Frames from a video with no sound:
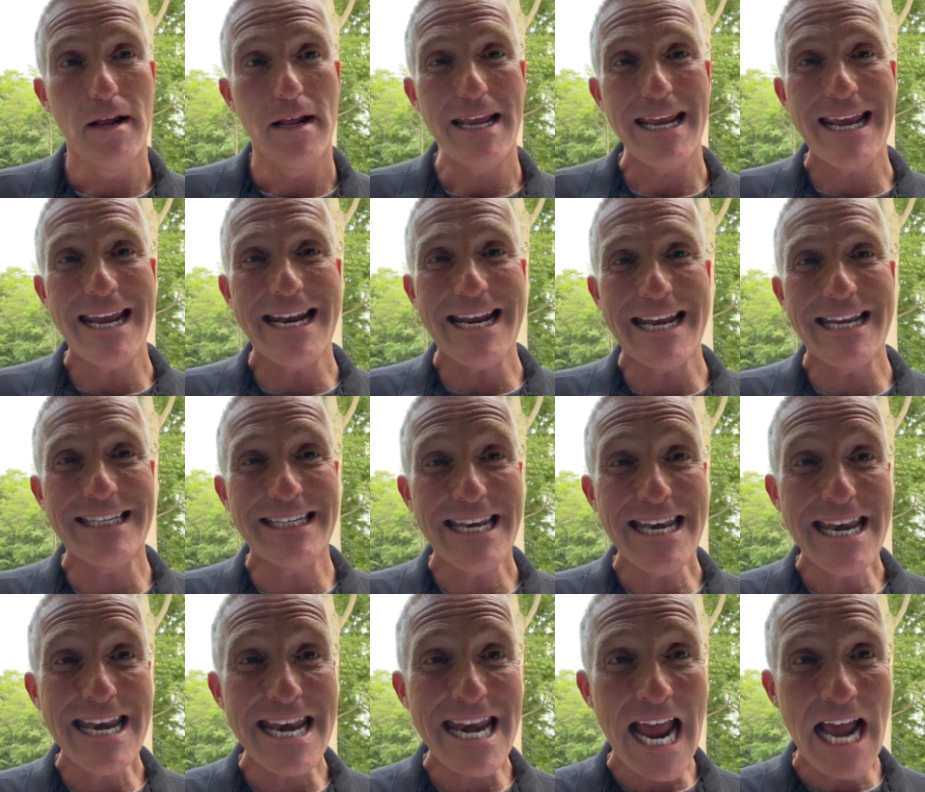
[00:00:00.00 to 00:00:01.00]
It is
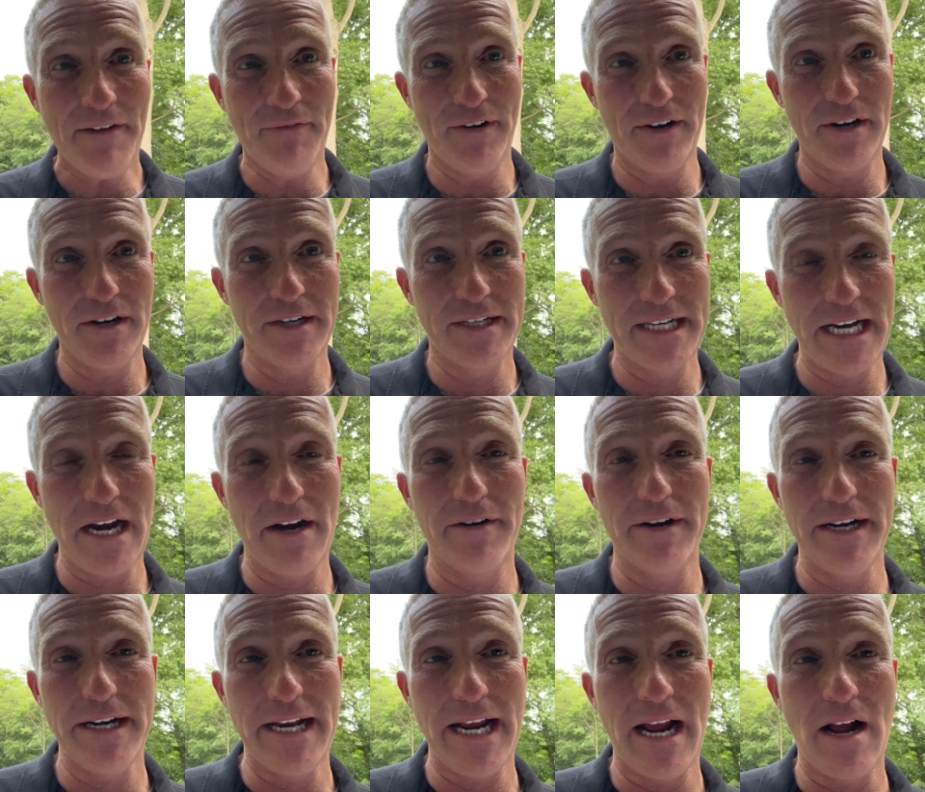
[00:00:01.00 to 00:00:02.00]
never
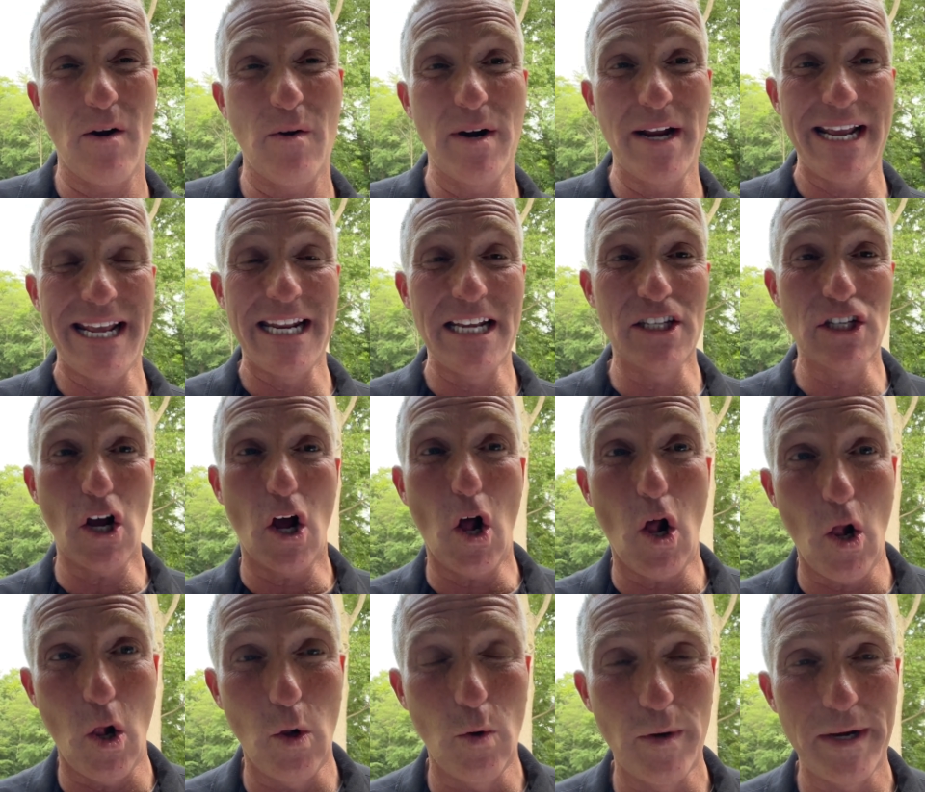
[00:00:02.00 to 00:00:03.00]
tearing down, it is
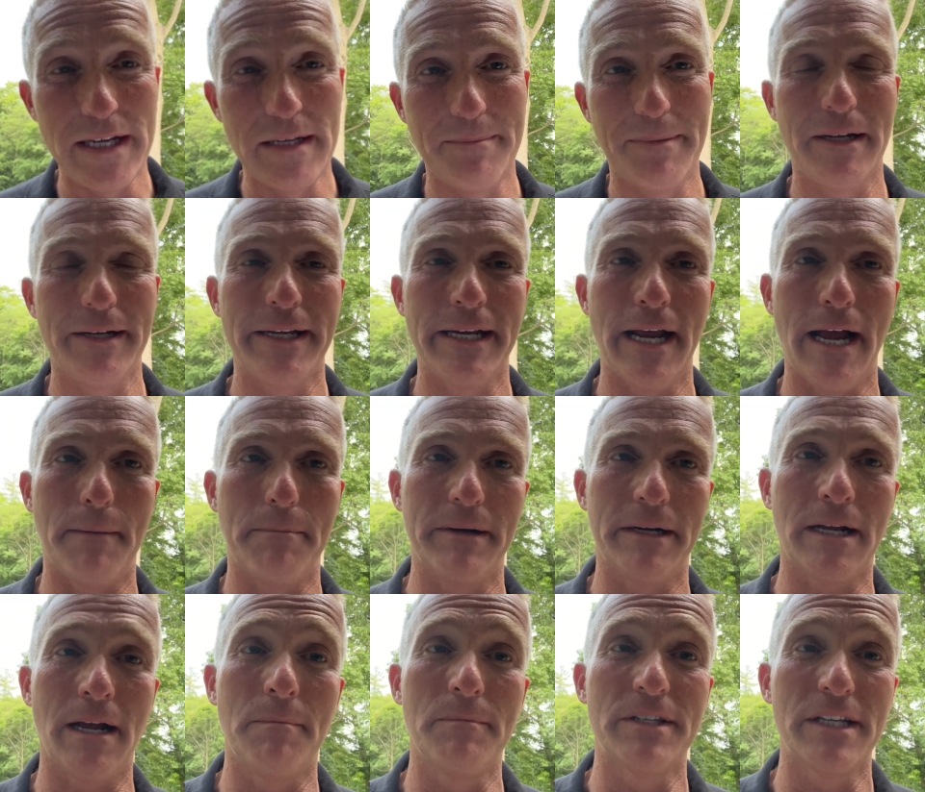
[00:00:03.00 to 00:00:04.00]
always building up.
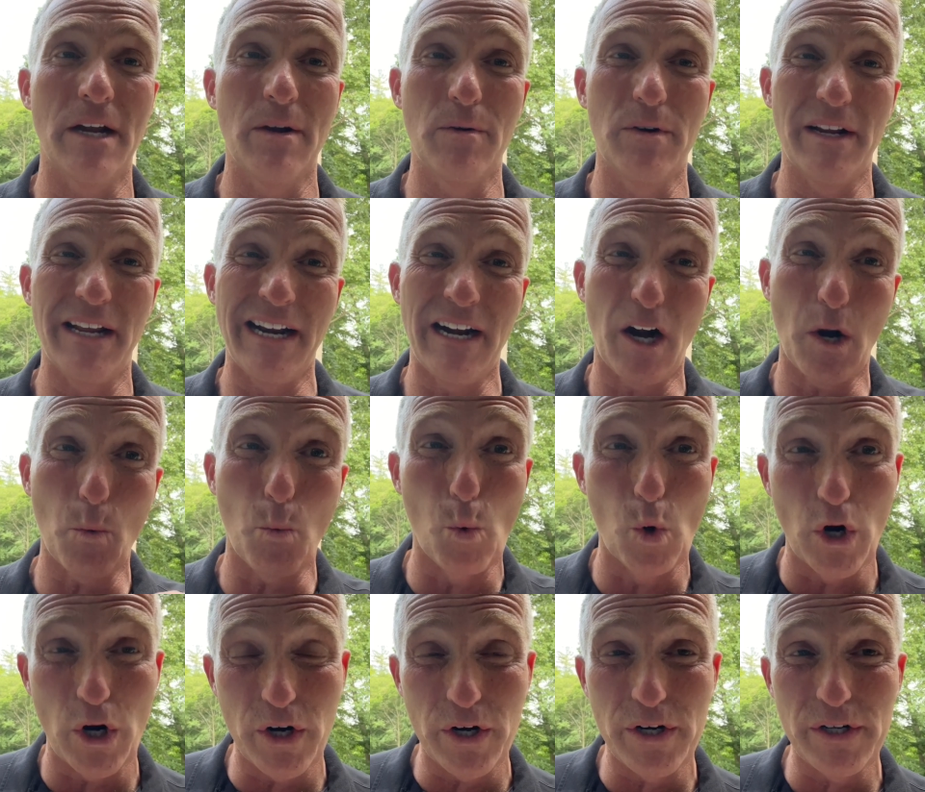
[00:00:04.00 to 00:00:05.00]
It comes out in our
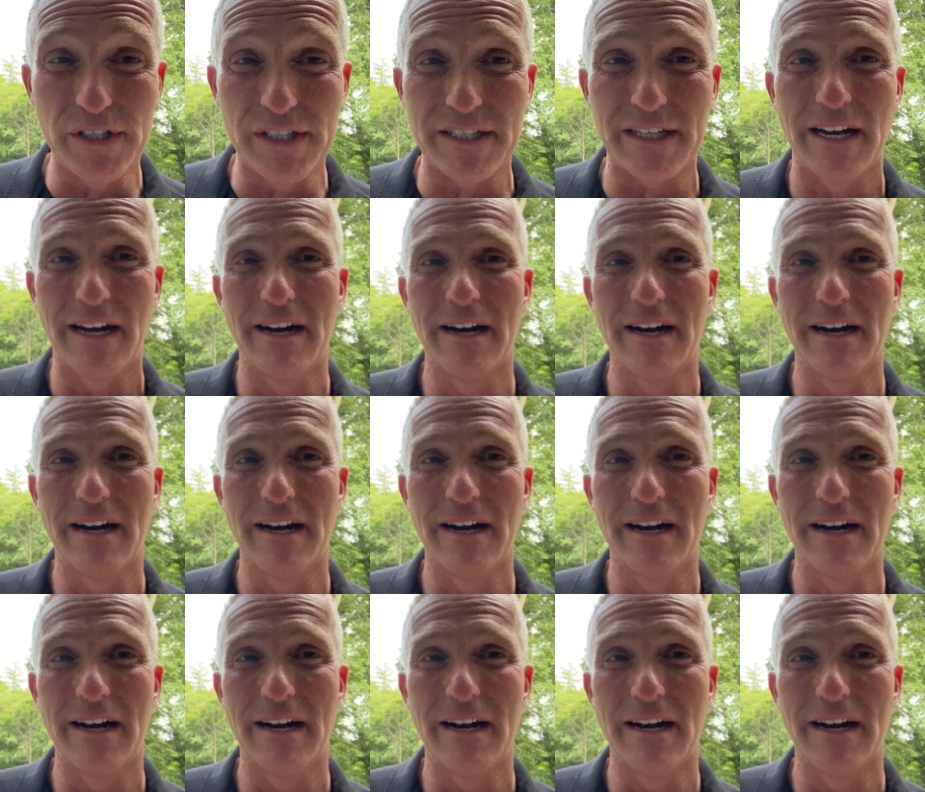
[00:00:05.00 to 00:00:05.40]
words.